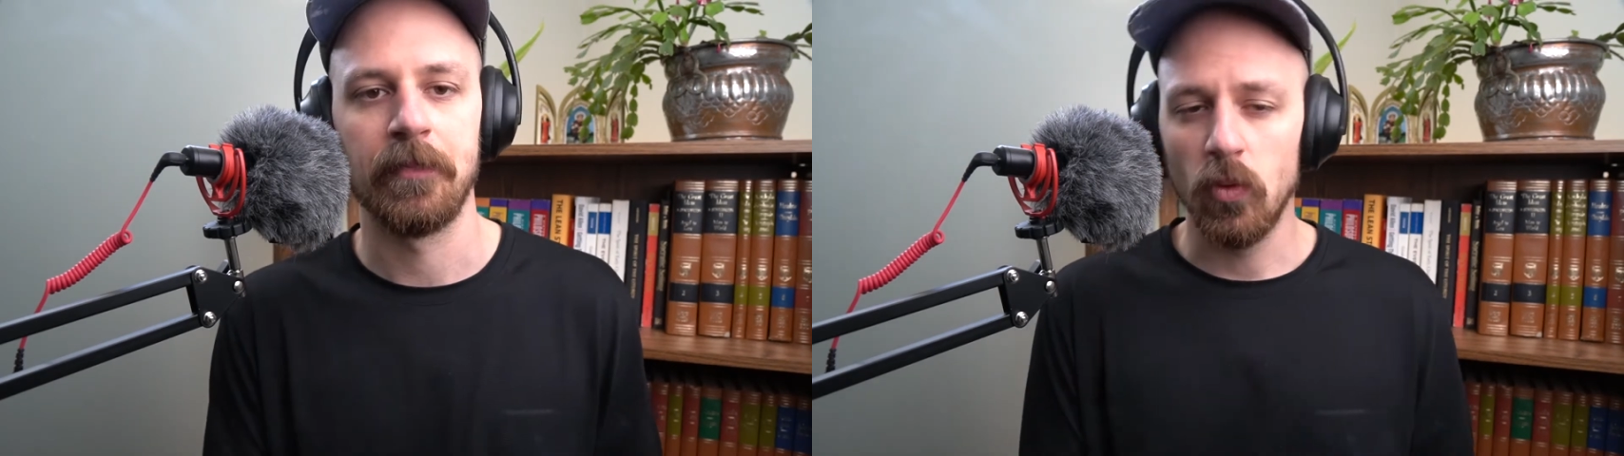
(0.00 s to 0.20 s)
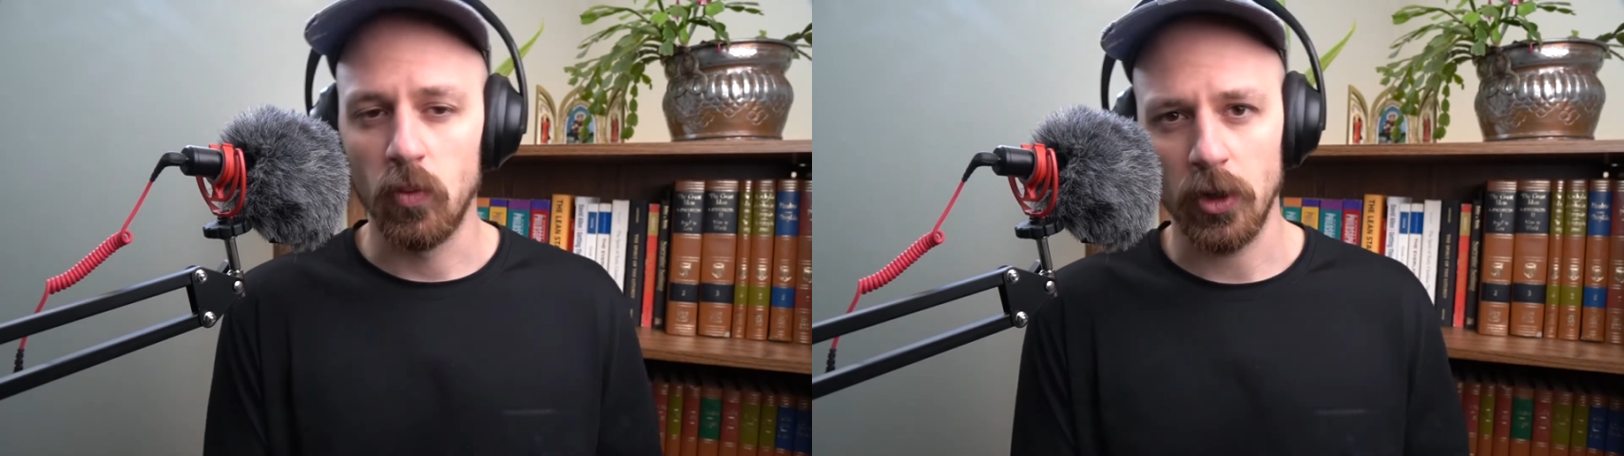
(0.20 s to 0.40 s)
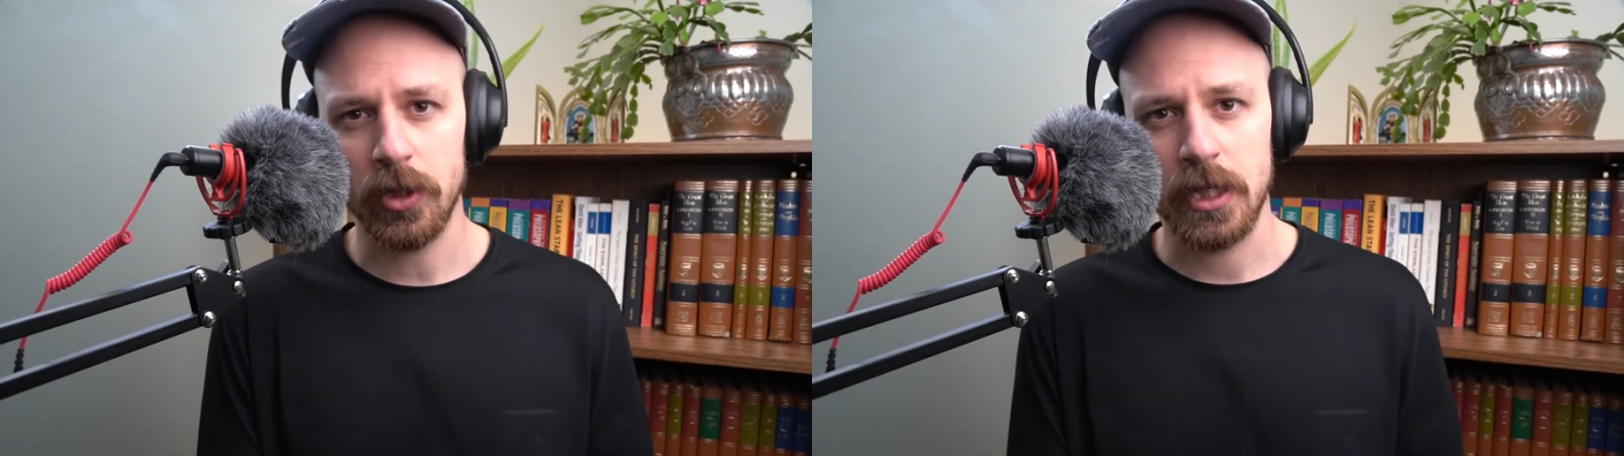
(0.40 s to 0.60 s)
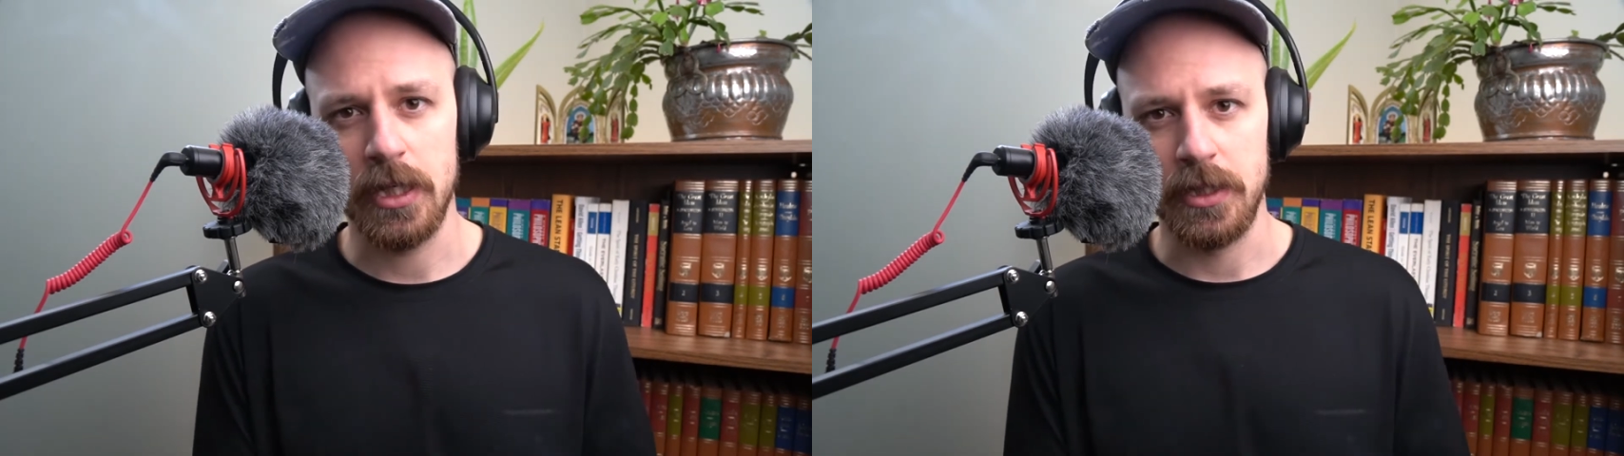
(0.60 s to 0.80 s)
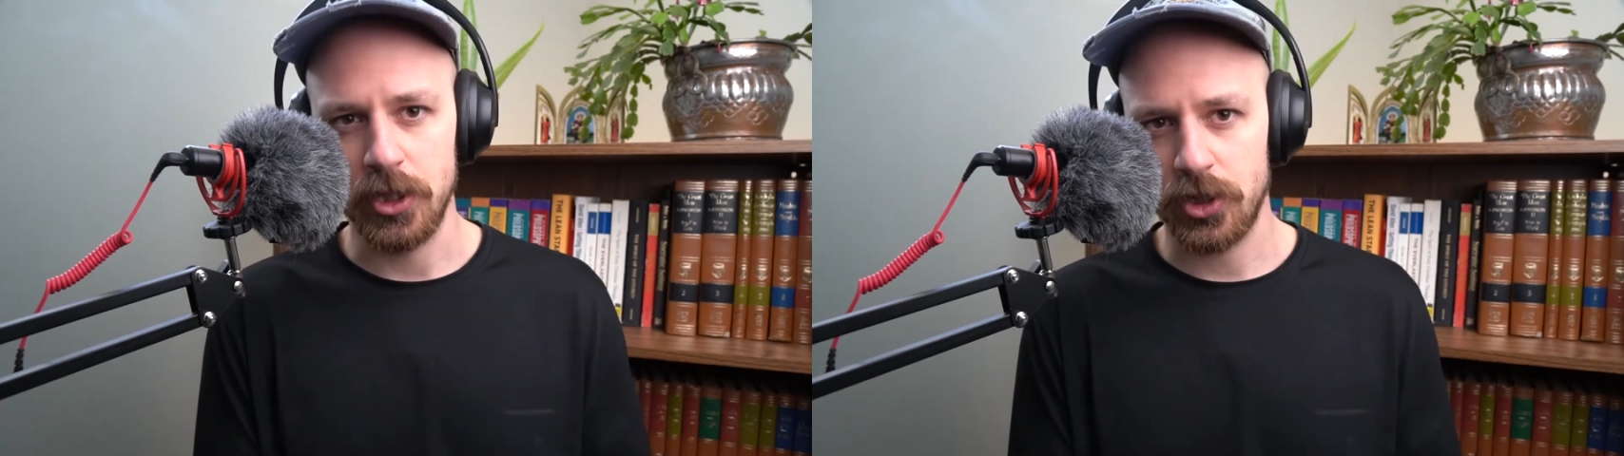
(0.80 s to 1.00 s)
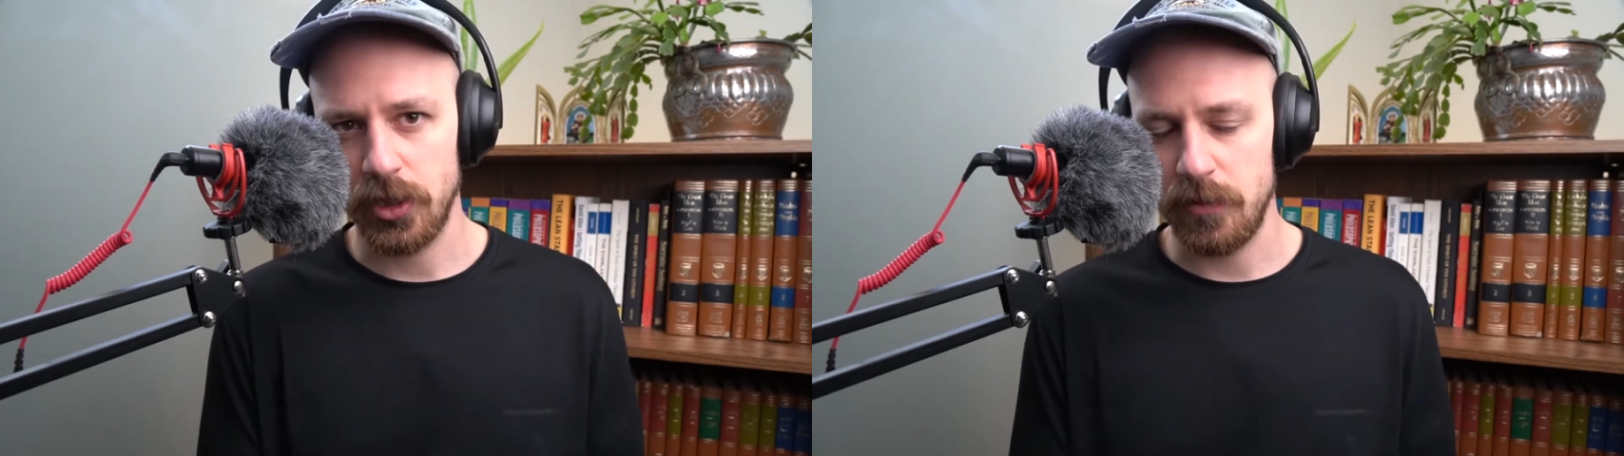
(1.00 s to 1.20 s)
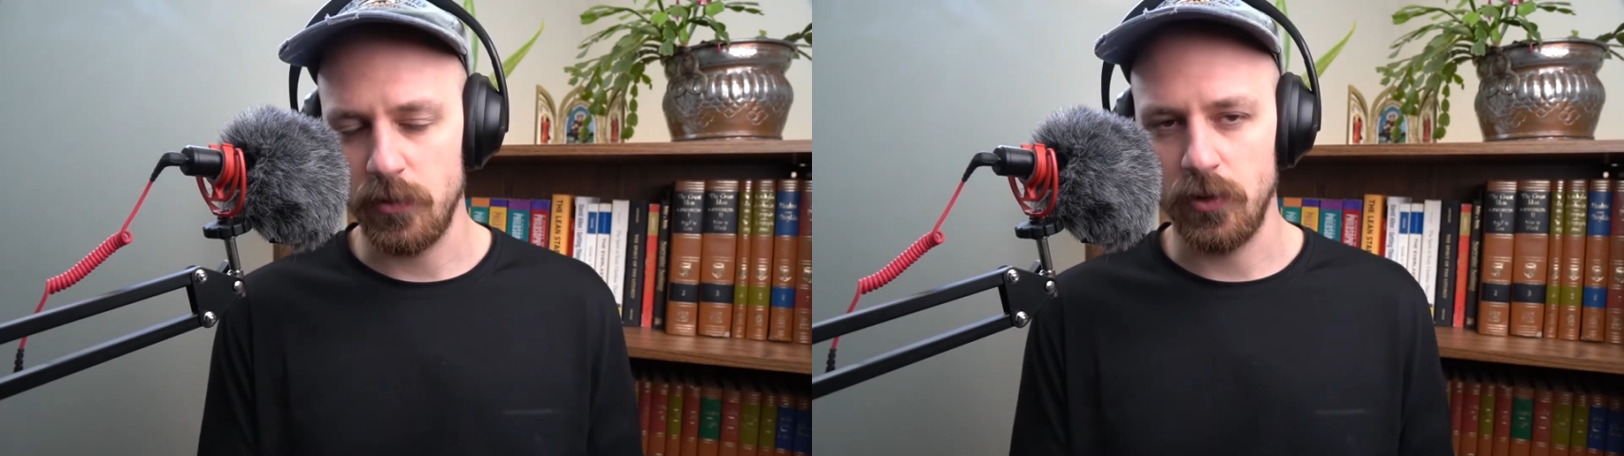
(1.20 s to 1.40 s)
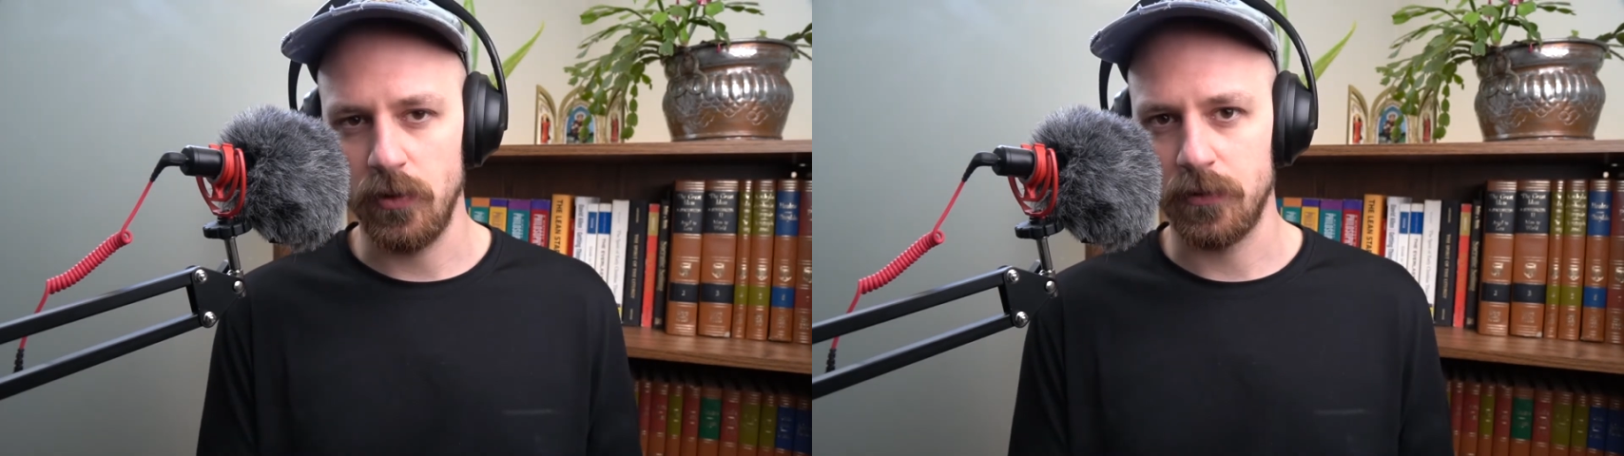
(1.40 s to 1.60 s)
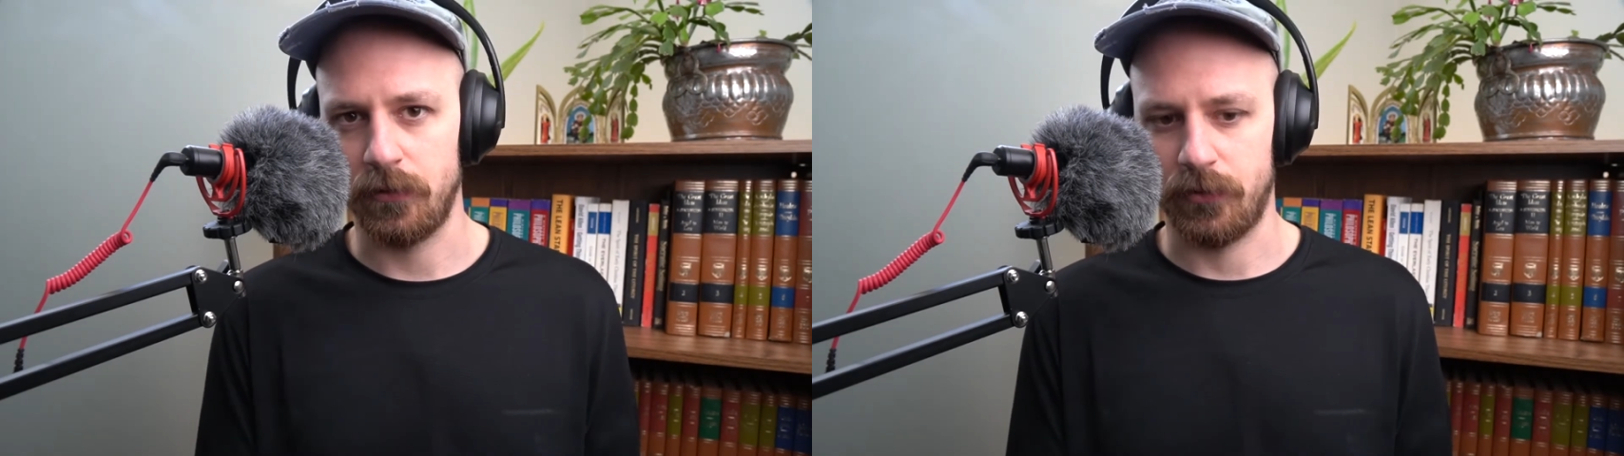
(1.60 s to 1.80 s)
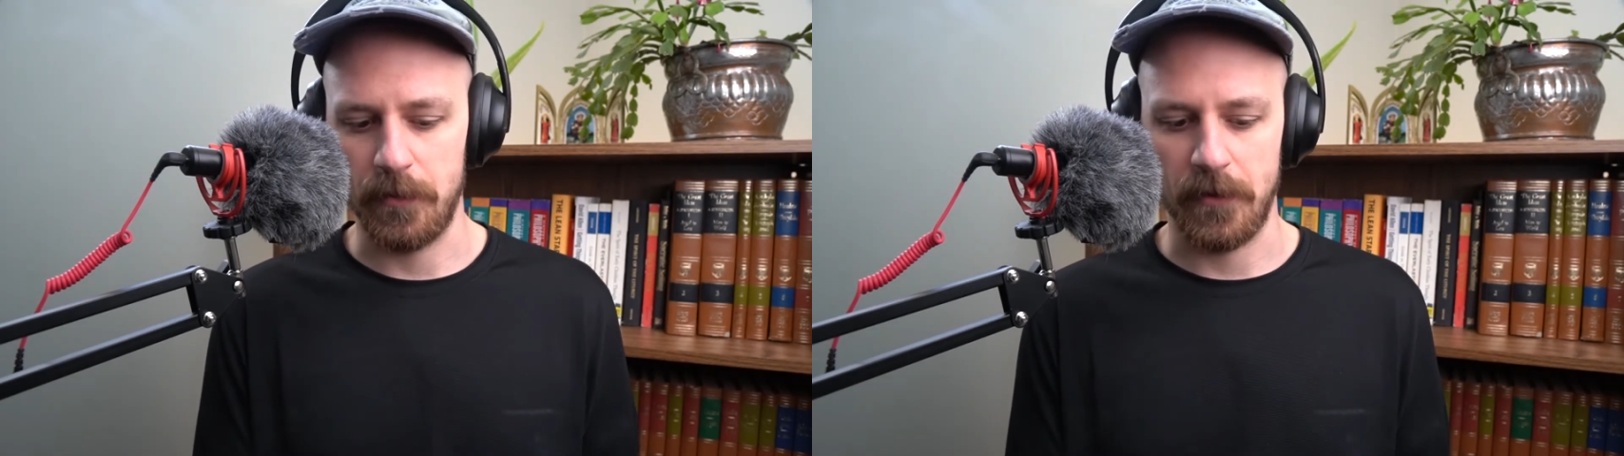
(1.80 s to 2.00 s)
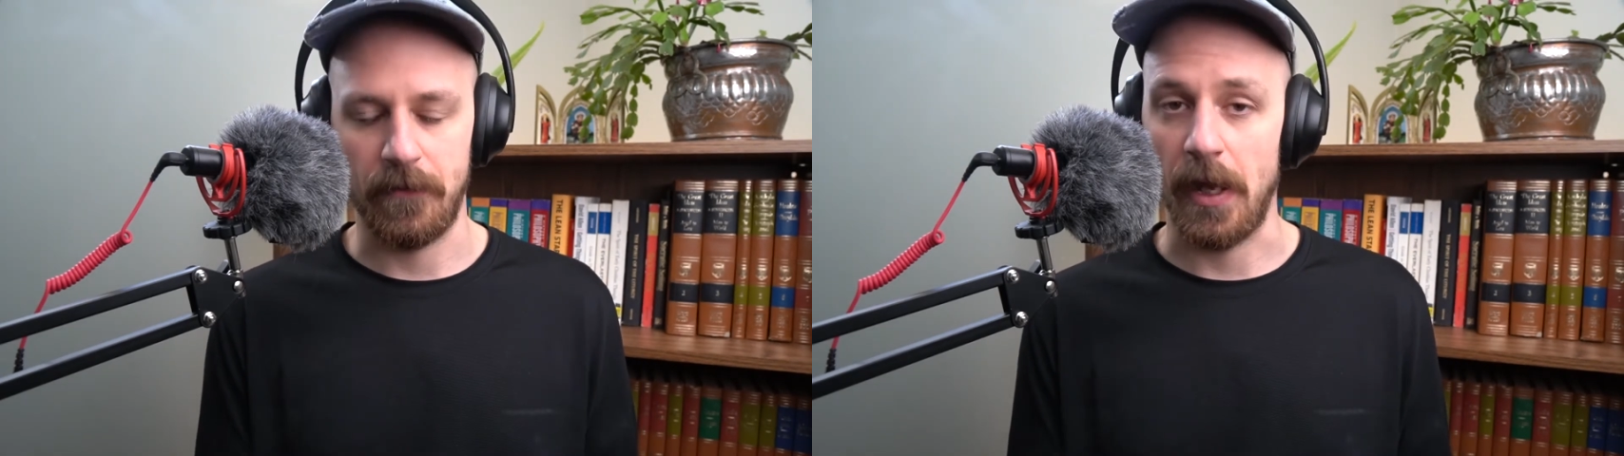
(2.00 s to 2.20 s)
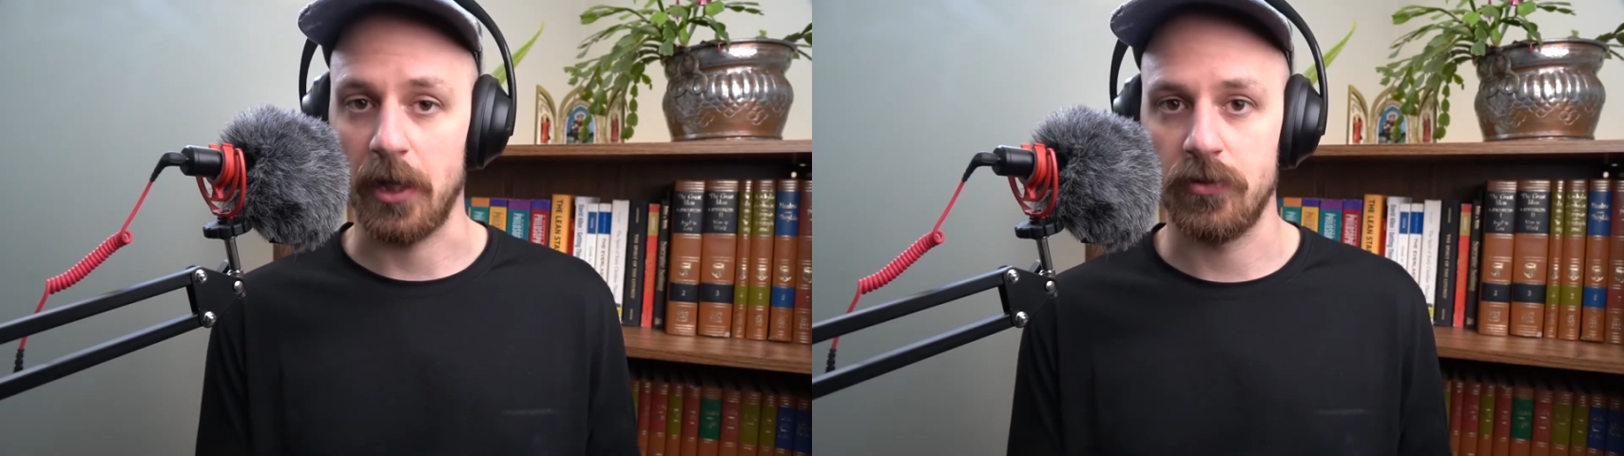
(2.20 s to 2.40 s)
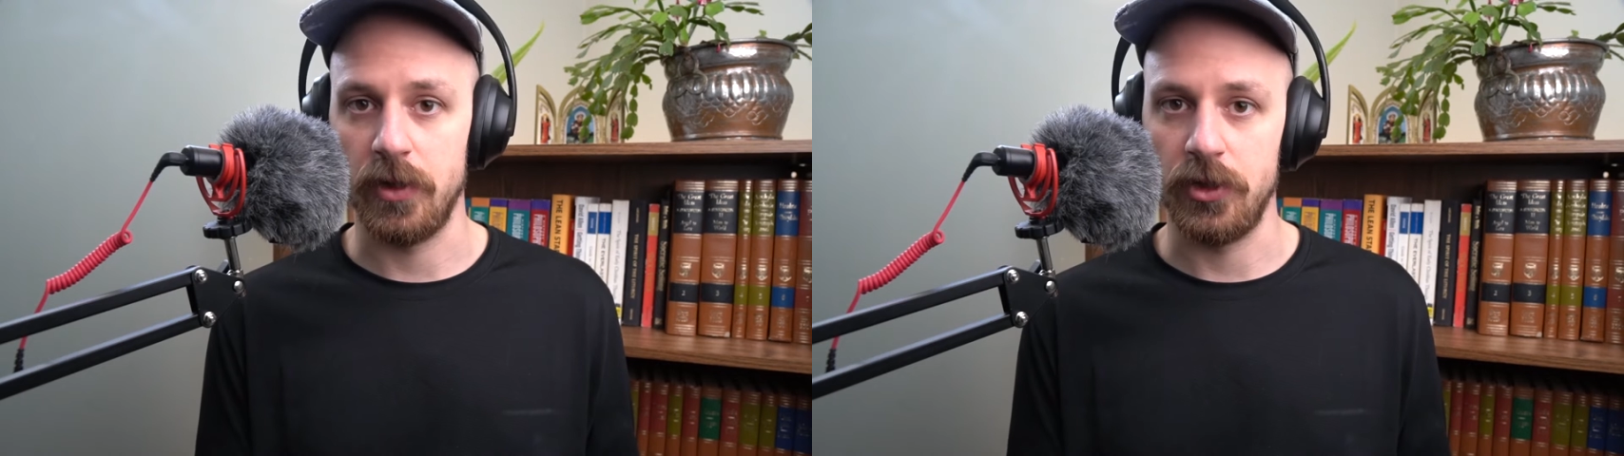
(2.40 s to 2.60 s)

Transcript: Work initially moved from the factory